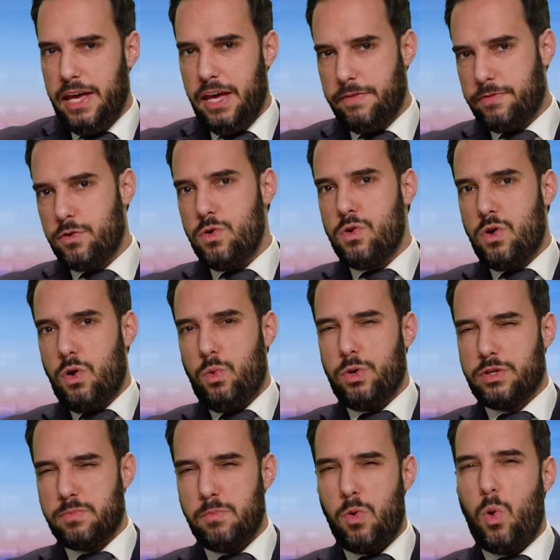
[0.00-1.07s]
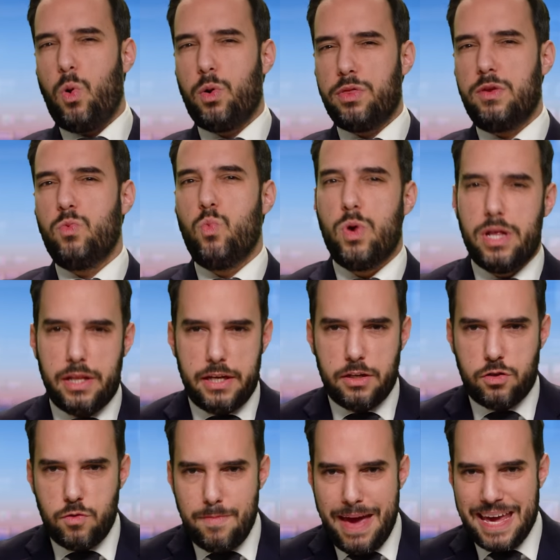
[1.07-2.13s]
If Google was more than willing
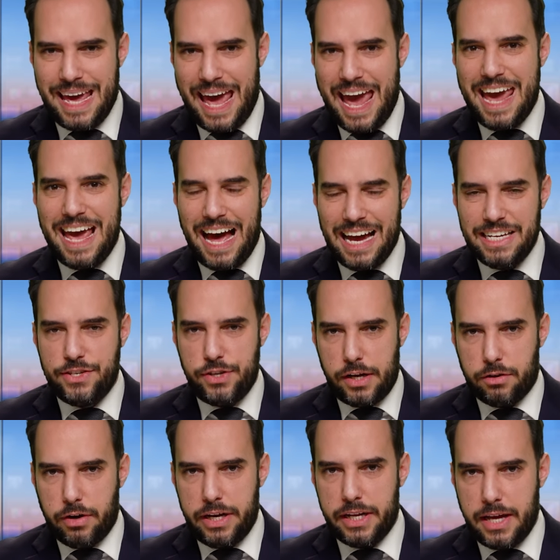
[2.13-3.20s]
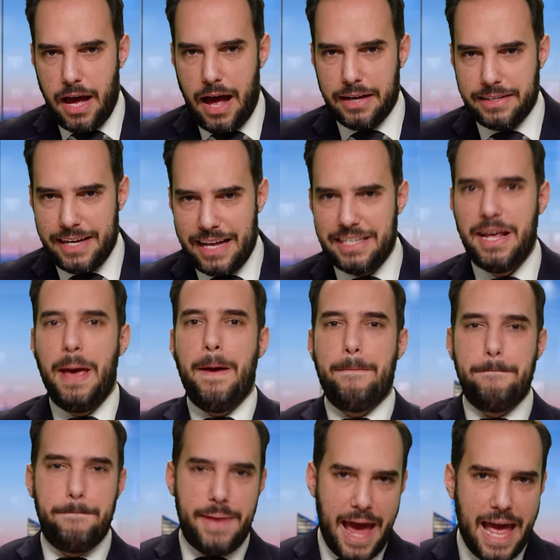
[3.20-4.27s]
to make AI generated content
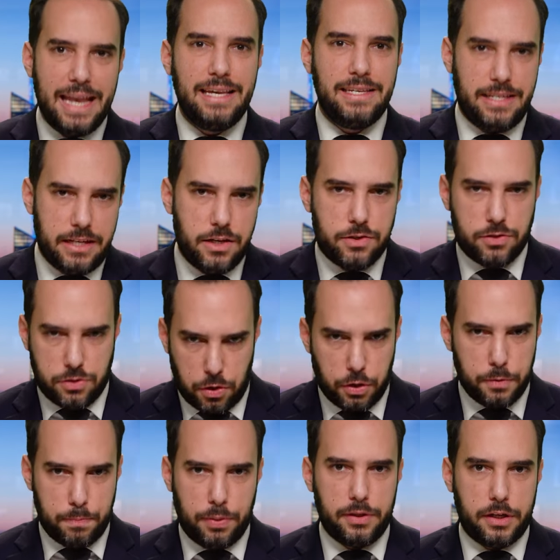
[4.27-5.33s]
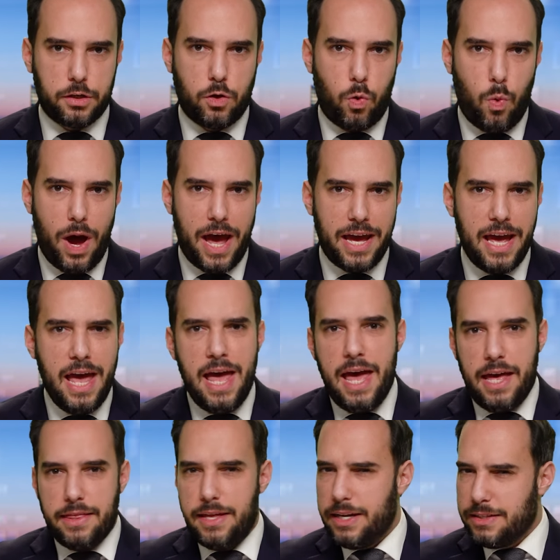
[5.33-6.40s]
bend in a certain political way,
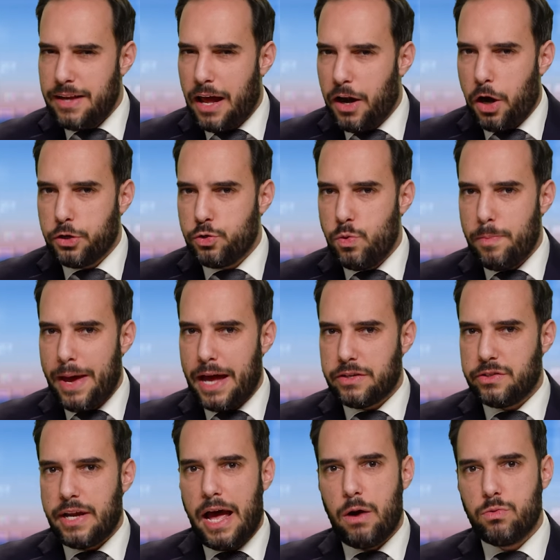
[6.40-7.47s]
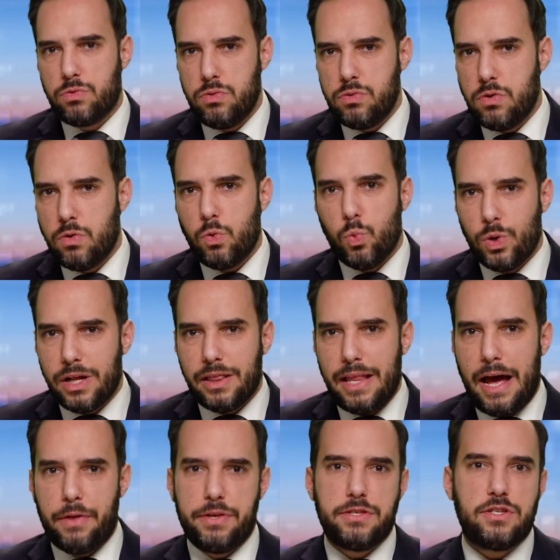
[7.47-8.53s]
then it's not hard to imagine how Google would
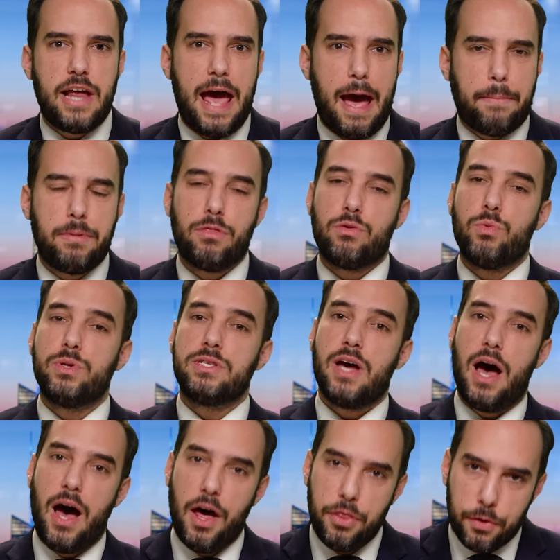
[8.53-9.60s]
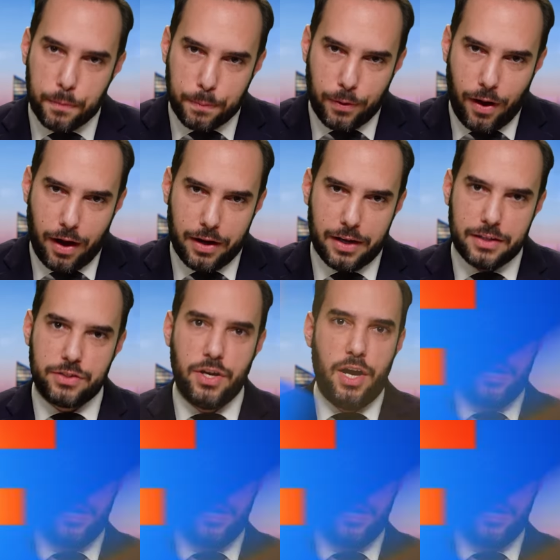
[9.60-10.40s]
allow this to happen through its other products,